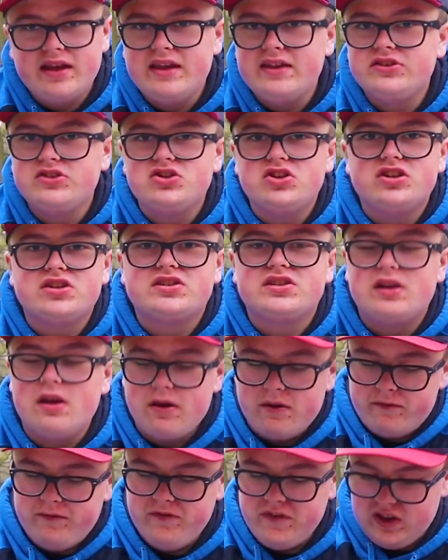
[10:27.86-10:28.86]
It just
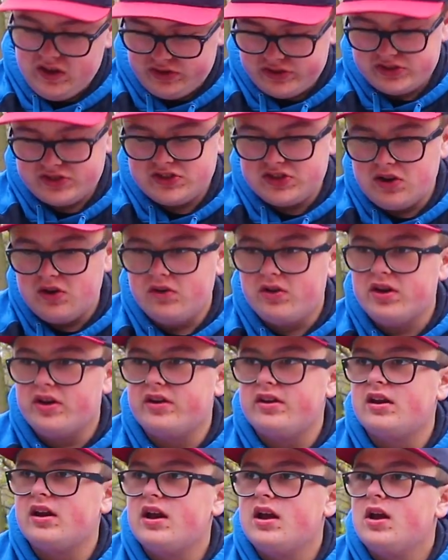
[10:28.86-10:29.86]
feels so
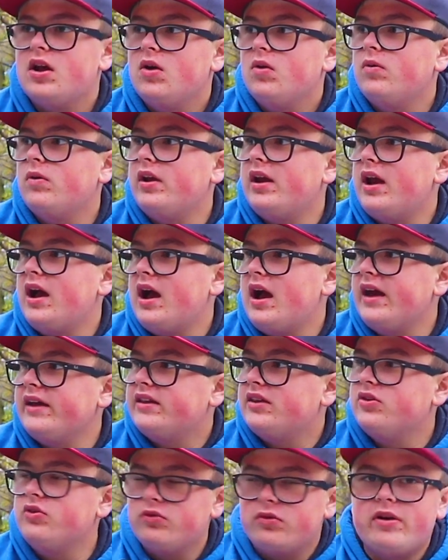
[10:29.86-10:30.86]
good. When I
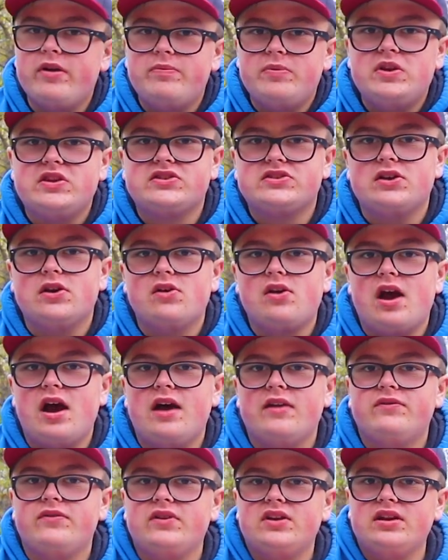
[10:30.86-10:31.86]
grip it so
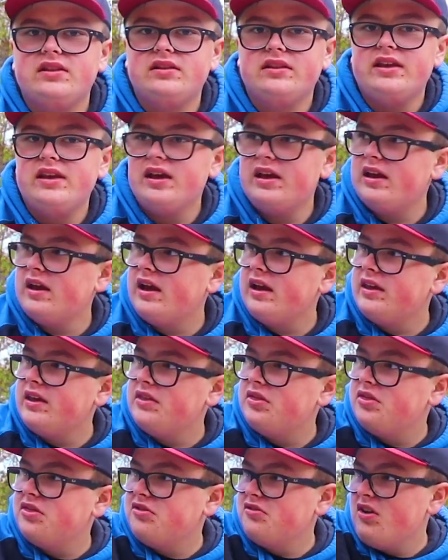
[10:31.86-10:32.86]
confidently and I
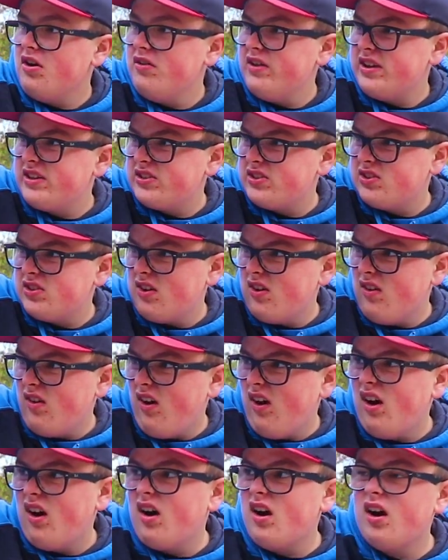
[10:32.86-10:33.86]
can throw it
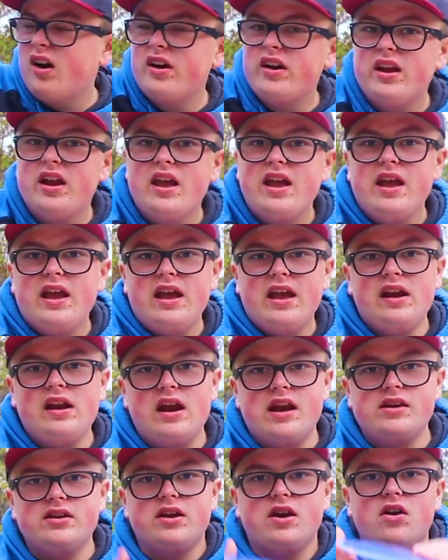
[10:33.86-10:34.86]
so hard,
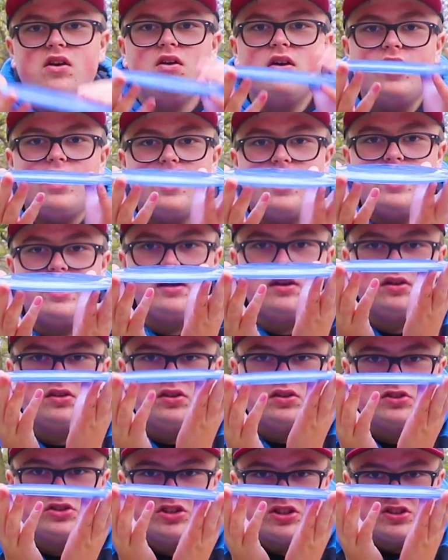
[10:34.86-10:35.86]
and I know
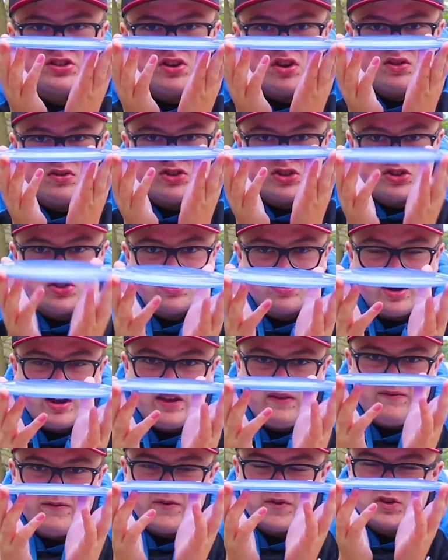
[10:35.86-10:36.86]
it'll just go
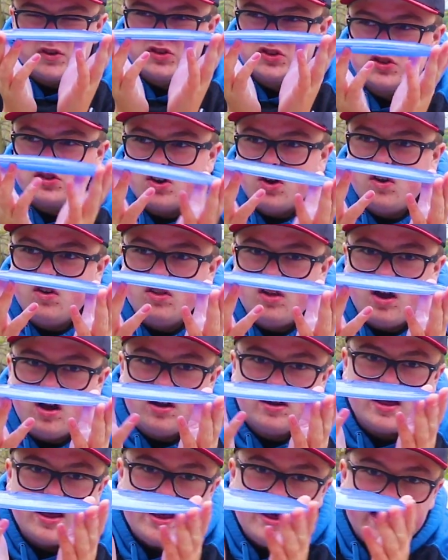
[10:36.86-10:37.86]
straight for so
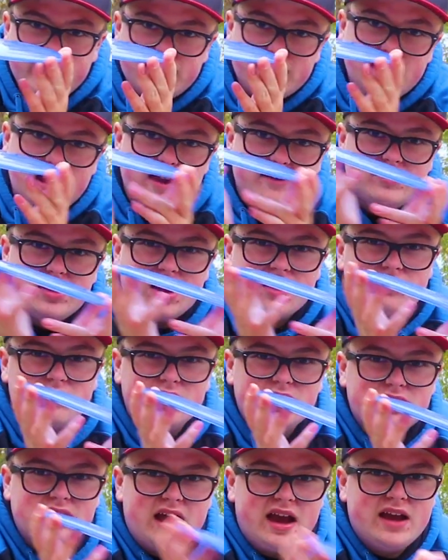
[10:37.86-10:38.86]
long and have that
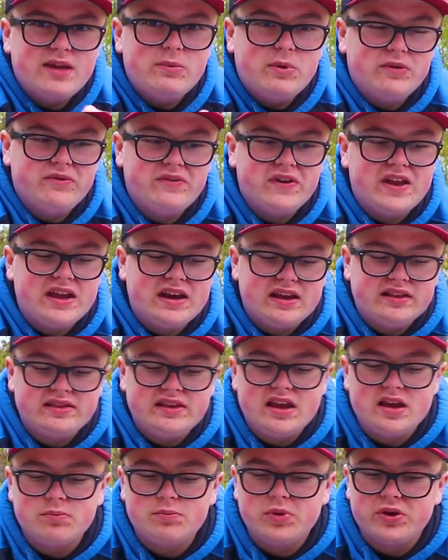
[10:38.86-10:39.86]
reliable fade at
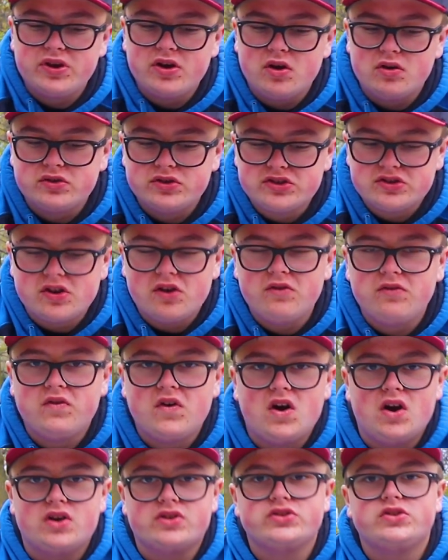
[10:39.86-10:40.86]
the end, but go so
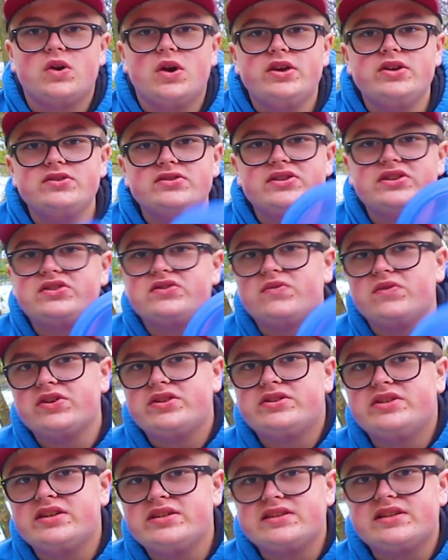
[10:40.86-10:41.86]
far. So I use this for
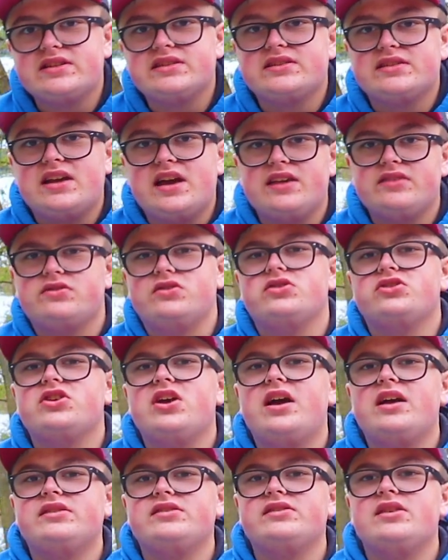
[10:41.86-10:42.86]
distance hyzer
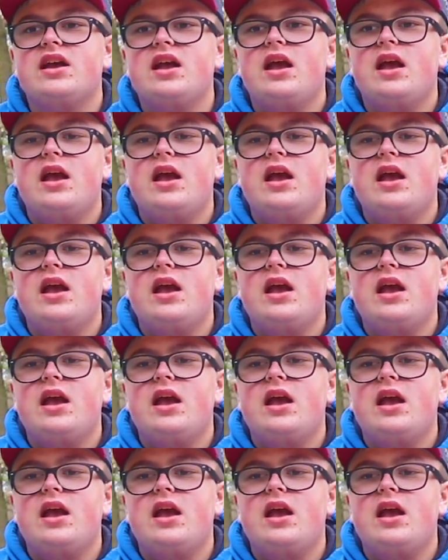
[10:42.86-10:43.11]
shots.